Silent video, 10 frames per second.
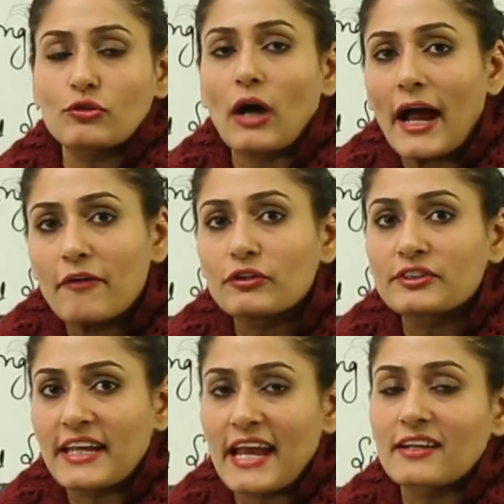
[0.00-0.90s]
So I
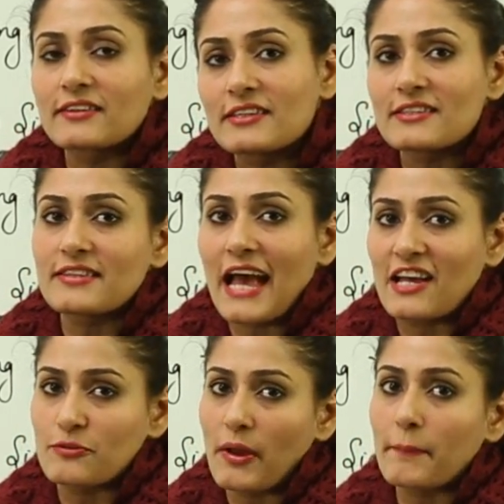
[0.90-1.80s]
would take this
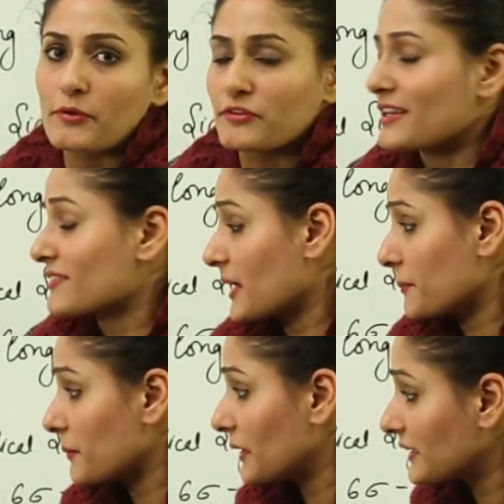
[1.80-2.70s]
as my process
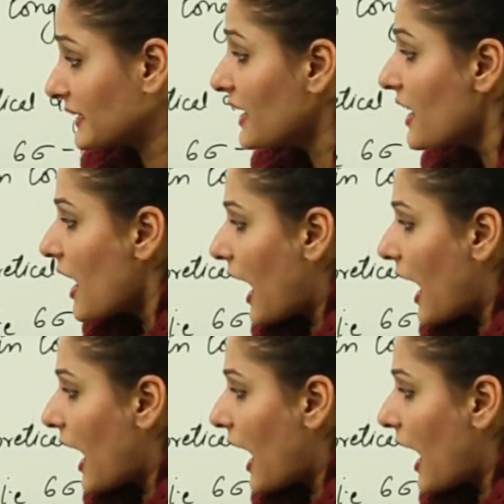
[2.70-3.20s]
capability.